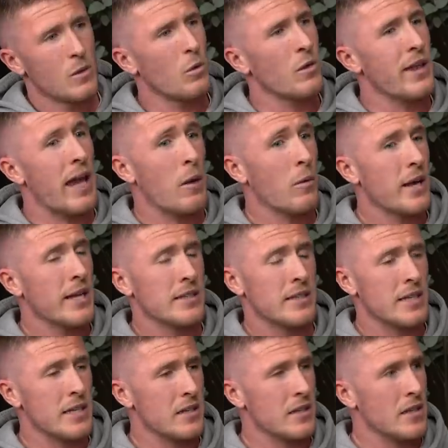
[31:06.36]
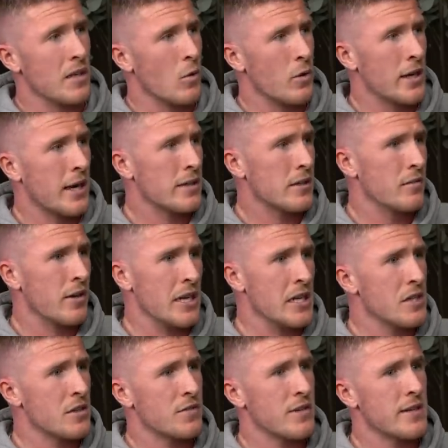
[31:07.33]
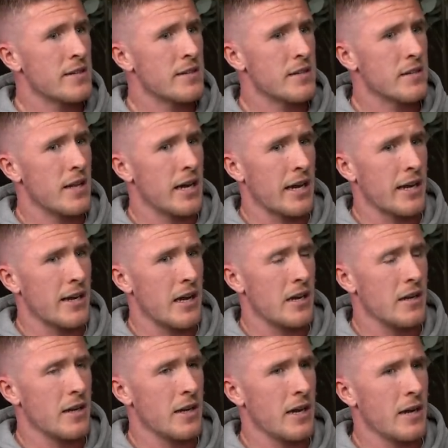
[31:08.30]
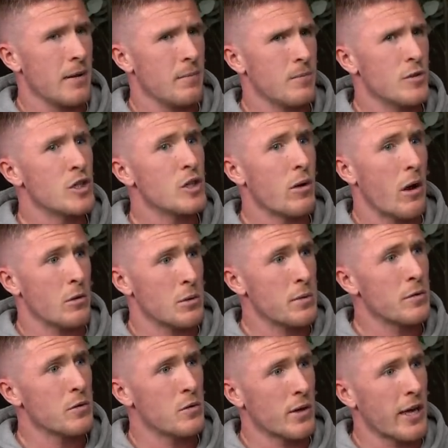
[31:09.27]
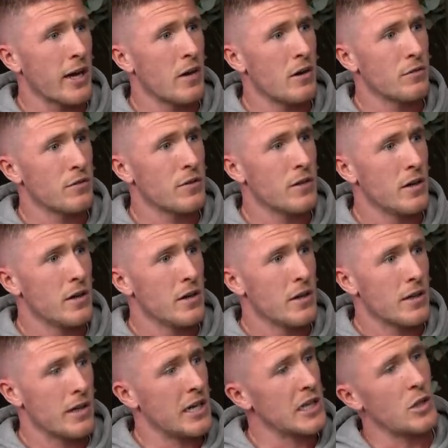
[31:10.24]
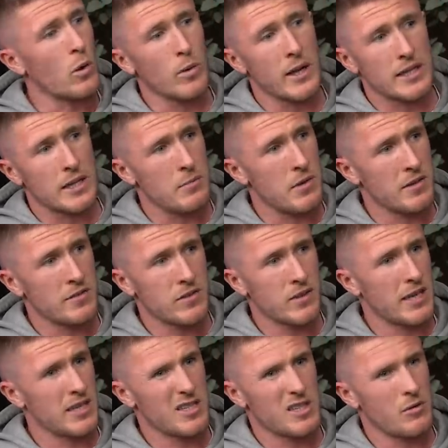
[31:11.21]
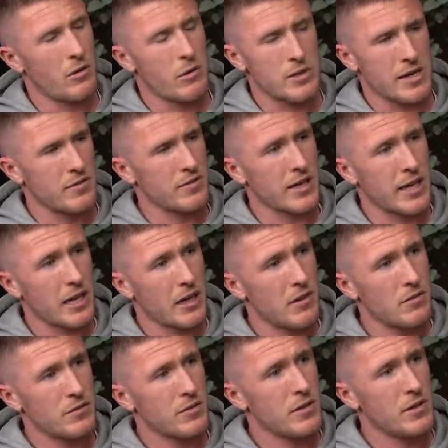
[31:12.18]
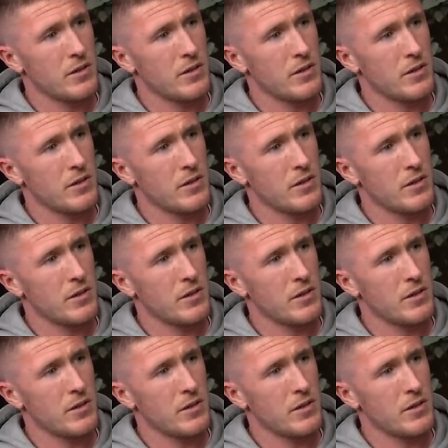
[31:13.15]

Well, now, lad, they only let the Rangers fans like 2 hours before kickoff, and they don't let them in for like 2 hours after kickoff.